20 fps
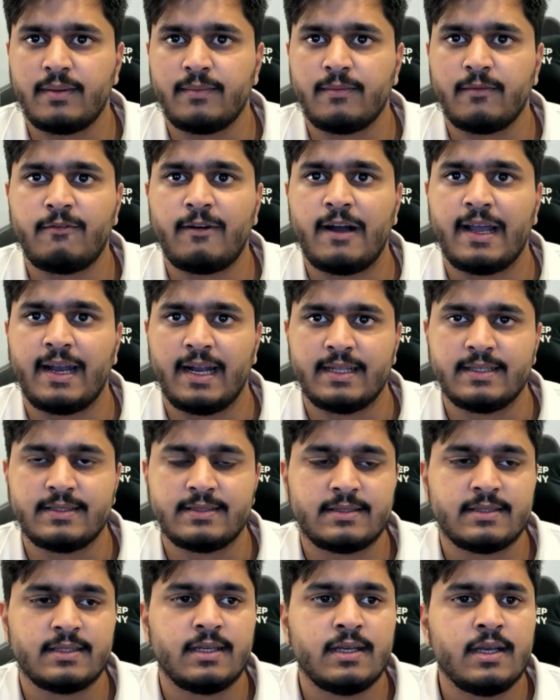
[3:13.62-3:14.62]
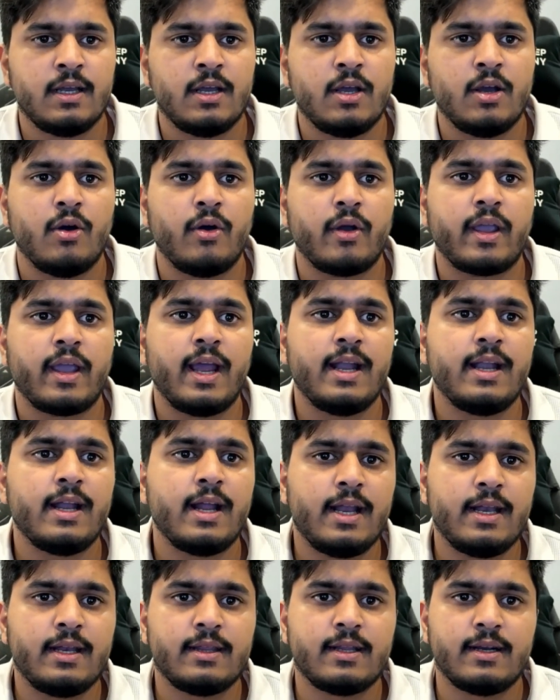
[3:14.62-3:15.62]
finance. Okay,
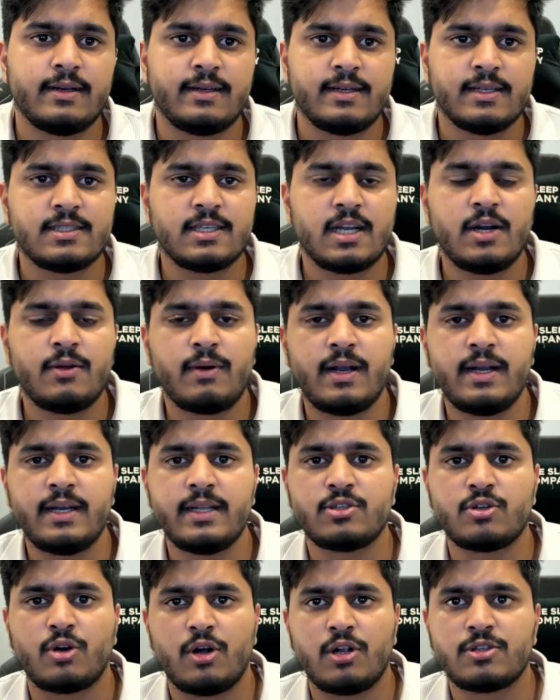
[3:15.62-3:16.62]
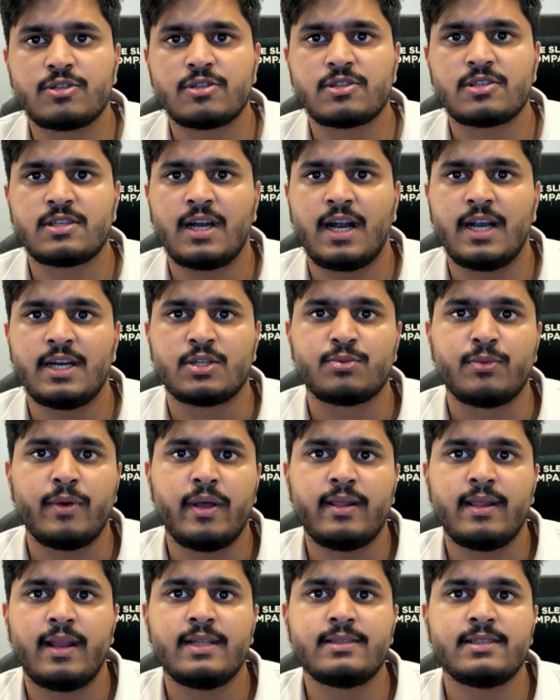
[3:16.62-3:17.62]
and the disadvantage also starts when,
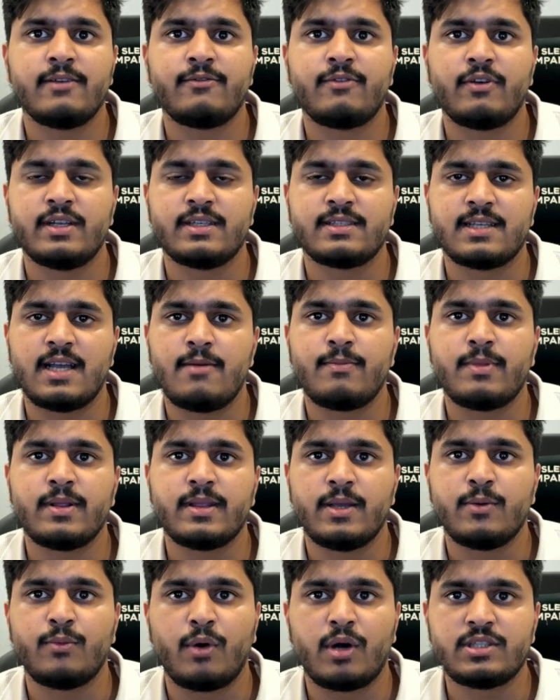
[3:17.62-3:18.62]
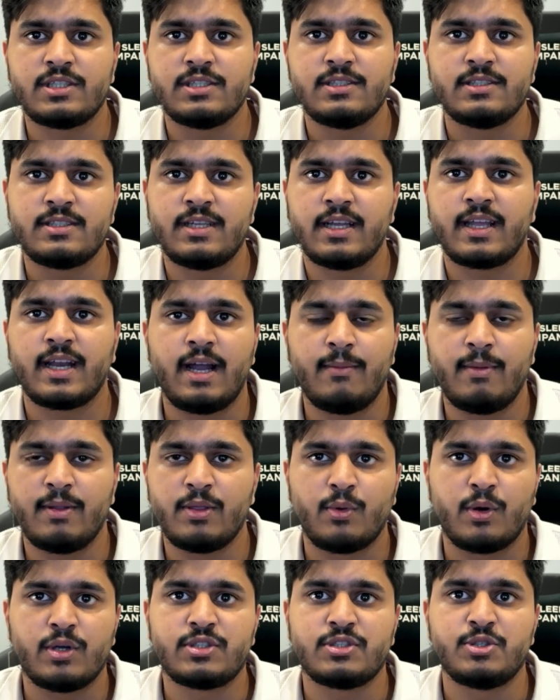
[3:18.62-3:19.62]
let's say for example, they watch Instagram and
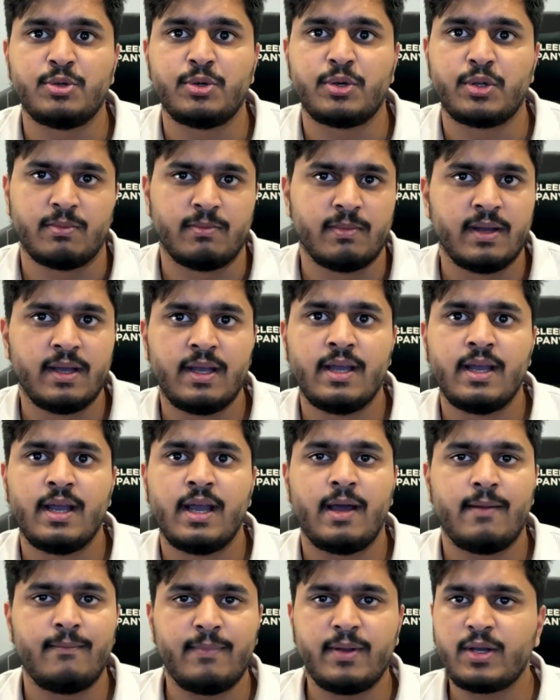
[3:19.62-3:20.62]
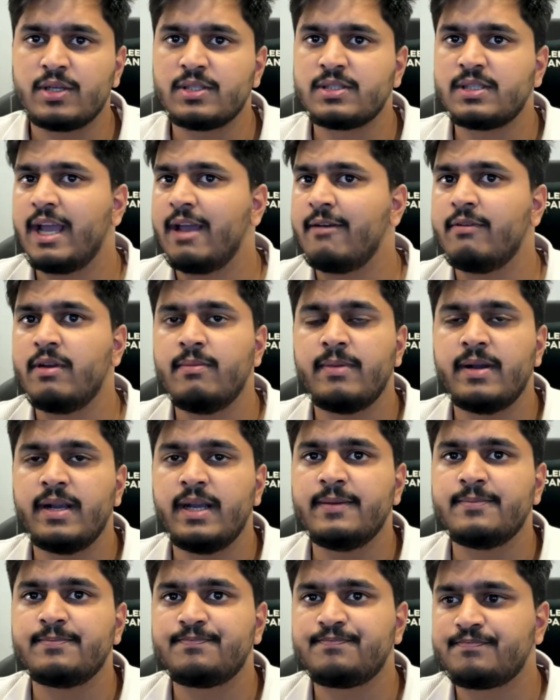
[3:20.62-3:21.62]
watch YouTube. Because
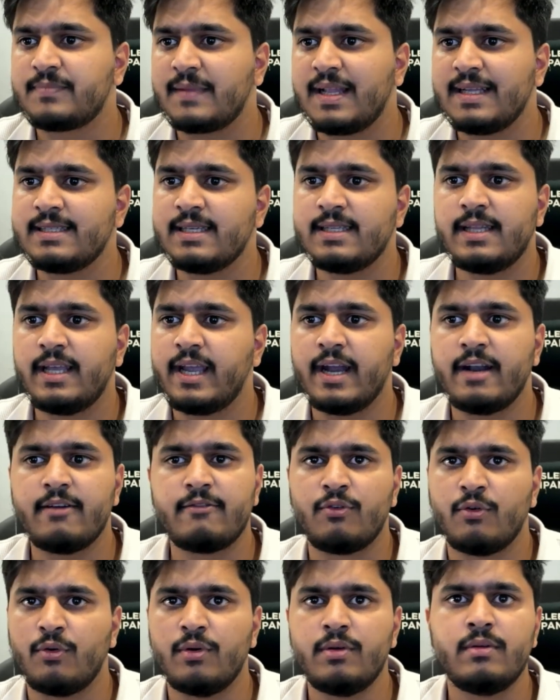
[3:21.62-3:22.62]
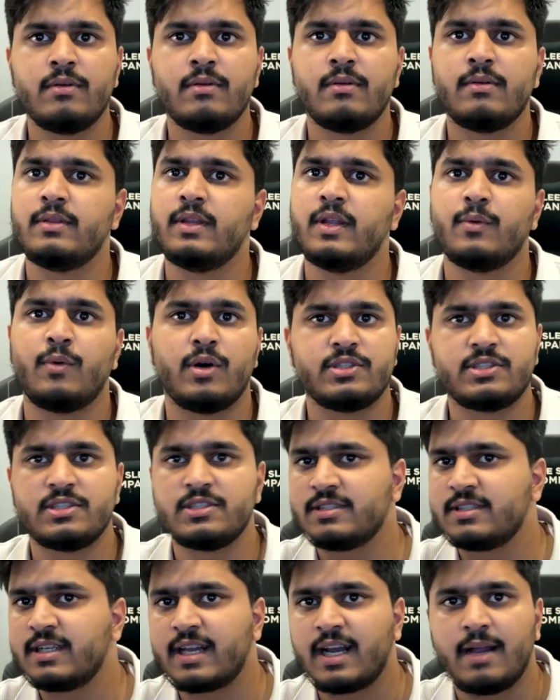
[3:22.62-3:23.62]
everybody, let's say they get a phone, they watch
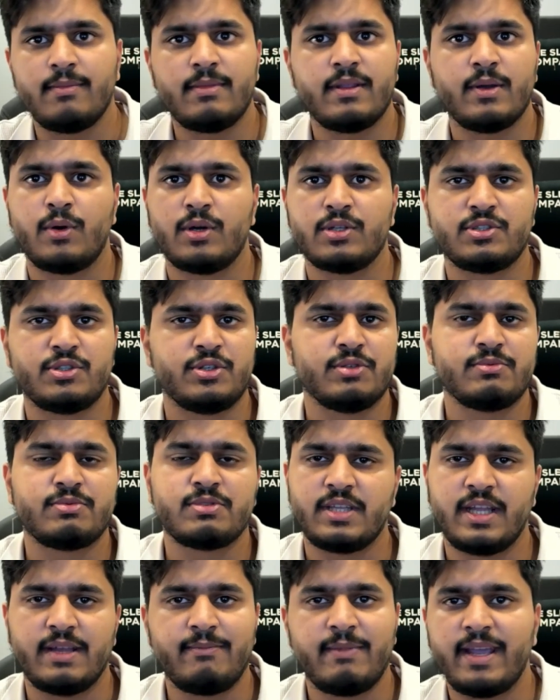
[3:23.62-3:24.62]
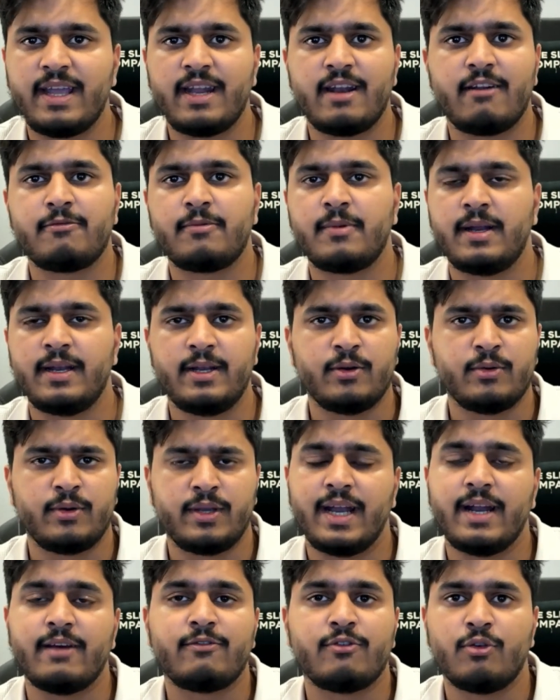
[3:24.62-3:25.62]
Instagram, they watch YouTube, so they make enough money to get
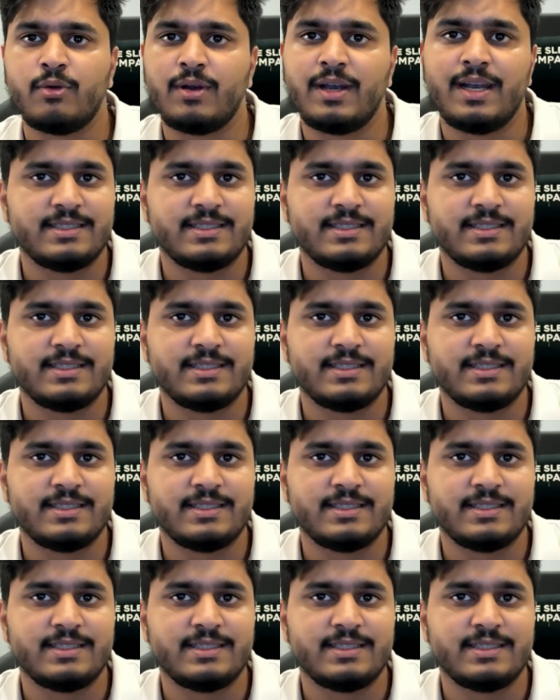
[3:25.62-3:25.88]
a phone.